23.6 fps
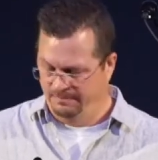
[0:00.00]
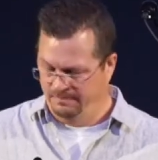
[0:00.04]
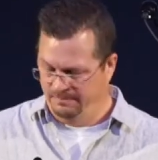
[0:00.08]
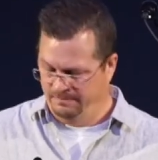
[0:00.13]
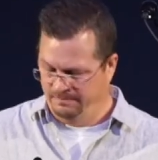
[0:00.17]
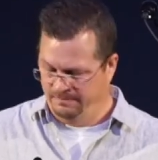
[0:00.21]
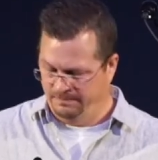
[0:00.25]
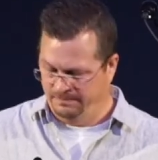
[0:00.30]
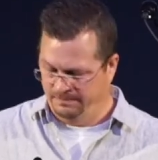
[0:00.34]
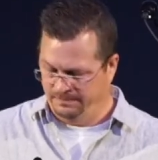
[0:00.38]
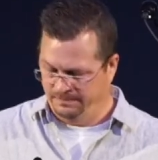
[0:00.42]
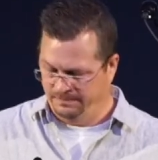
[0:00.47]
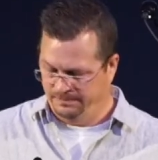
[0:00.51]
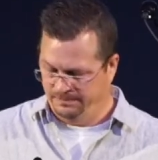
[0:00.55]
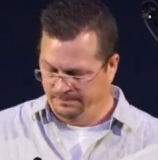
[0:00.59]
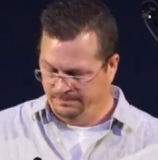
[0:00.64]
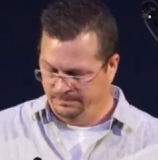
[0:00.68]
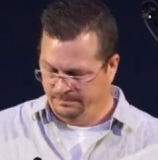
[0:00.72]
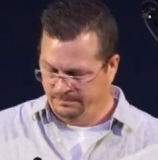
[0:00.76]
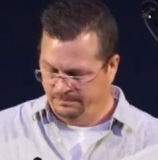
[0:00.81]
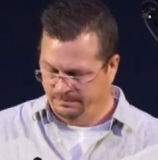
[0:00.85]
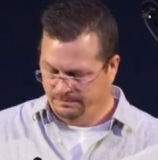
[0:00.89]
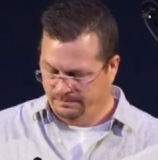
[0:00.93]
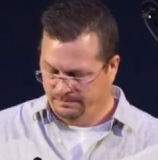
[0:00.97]

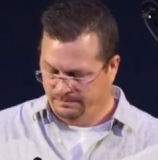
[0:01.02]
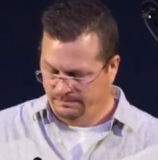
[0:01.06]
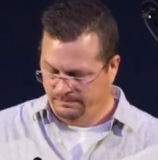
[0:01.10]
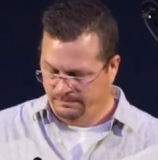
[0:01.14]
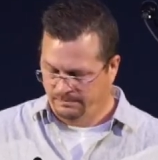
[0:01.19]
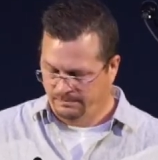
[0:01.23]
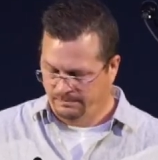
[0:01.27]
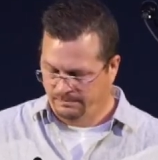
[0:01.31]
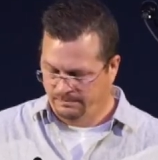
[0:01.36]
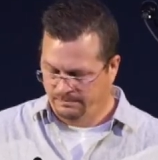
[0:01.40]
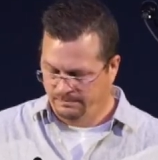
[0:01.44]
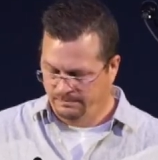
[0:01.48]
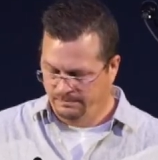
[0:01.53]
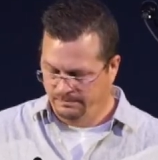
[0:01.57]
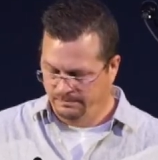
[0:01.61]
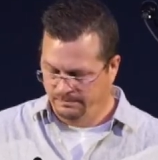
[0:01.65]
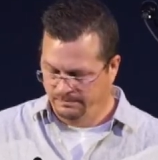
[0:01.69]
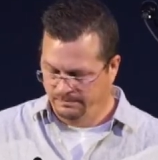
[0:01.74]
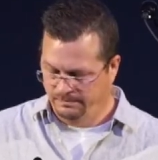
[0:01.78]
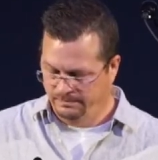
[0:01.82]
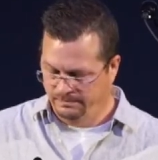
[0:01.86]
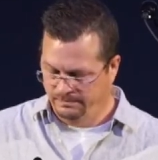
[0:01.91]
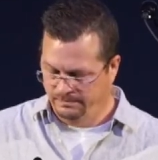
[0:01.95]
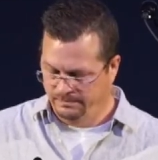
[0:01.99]

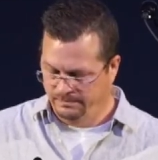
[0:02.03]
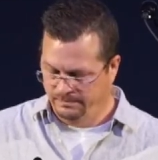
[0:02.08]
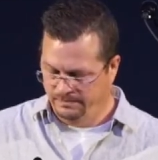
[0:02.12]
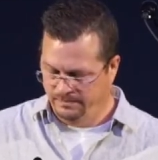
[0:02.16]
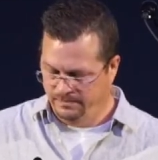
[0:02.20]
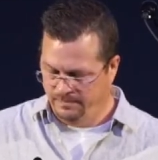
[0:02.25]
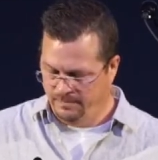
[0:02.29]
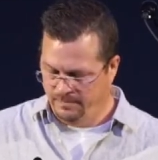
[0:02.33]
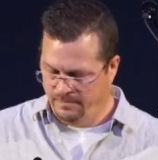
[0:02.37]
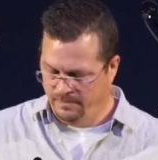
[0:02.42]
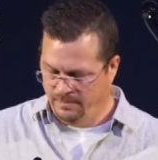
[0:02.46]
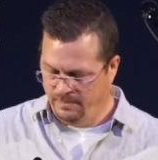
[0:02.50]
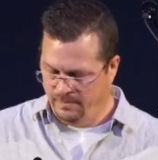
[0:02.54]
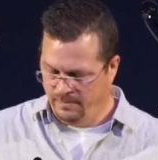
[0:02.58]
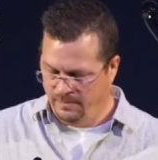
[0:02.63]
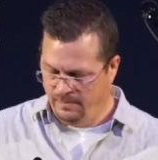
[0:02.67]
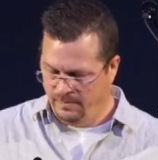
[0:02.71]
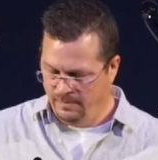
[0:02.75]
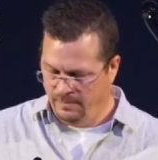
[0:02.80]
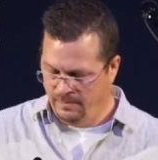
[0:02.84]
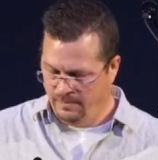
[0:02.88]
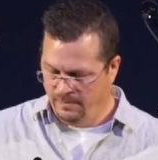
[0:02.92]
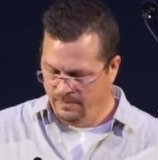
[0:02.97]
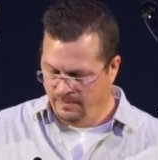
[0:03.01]

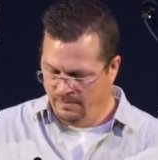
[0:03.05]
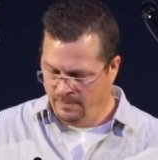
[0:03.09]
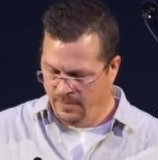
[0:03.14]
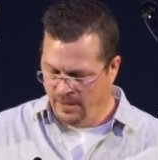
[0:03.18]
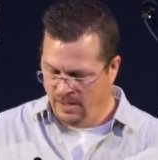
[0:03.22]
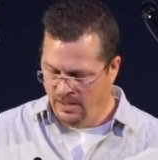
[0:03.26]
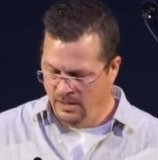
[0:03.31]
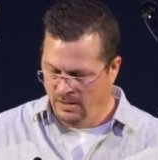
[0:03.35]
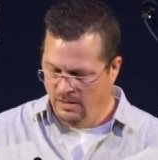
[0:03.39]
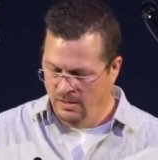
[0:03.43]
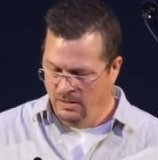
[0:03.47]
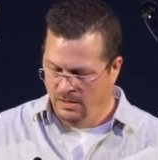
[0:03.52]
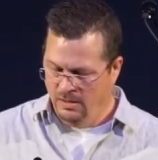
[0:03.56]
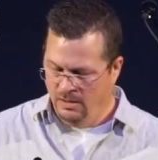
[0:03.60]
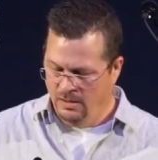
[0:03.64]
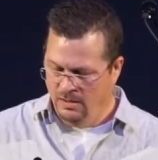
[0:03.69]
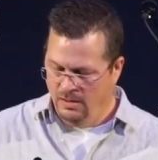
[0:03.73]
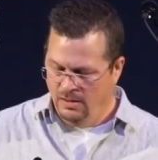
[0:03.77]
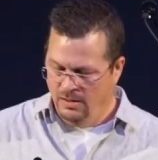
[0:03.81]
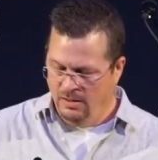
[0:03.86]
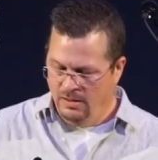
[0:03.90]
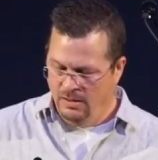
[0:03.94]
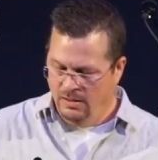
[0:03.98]
Nobody speaks.